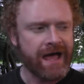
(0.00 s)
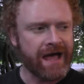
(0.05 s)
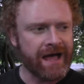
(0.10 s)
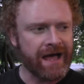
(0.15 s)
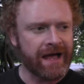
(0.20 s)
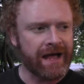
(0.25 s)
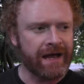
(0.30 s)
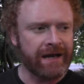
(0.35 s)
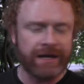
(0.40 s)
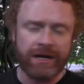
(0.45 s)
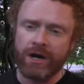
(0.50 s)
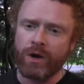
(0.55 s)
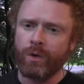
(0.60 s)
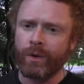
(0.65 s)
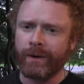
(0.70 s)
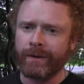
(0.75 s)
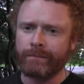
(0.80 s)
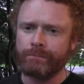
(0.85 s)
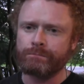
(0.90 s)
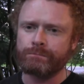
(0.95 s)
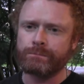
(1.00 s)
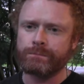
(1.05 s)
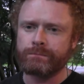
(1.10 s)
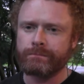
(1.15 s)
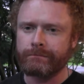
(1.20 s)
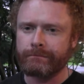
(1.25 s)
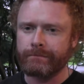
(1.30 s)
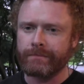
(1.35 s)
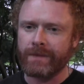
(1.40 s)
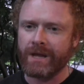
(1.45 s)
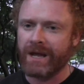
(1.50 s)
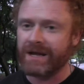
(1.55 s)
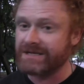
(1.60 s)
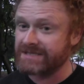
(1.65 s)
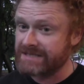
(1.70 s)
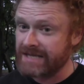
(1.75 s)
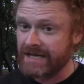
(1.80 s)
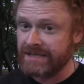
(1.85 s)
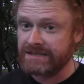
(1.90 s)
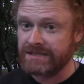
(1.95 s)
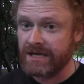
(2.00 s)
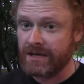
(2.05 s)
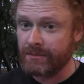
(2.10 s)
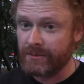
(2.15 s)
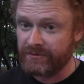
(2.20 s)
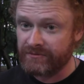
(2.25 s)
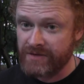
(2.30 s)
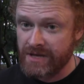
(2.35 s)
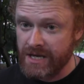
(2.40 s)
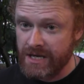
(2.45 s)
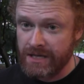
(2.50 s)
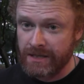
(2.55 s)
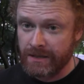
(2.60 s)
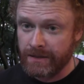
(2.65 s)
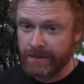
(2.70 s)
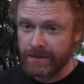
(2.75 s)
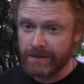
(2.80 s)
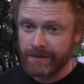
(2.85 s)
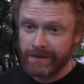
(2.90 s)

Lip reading: And you know what? It's that time of year